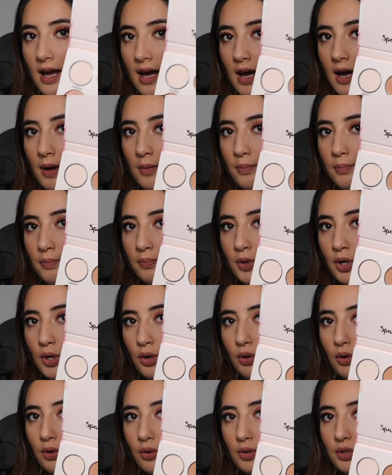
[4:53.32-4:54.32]
are
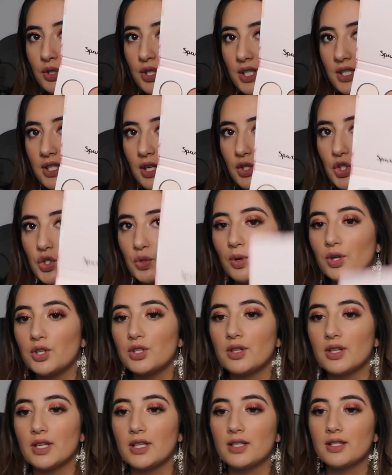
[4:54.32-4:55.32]
gorgeous. I'll
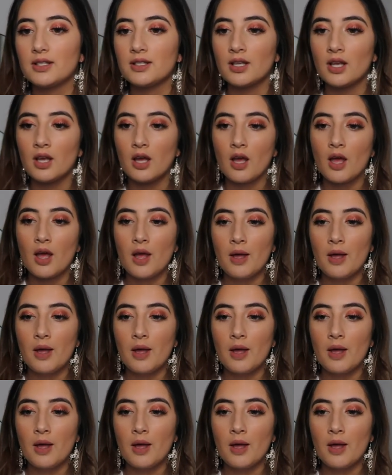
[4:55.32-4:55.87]
swatch this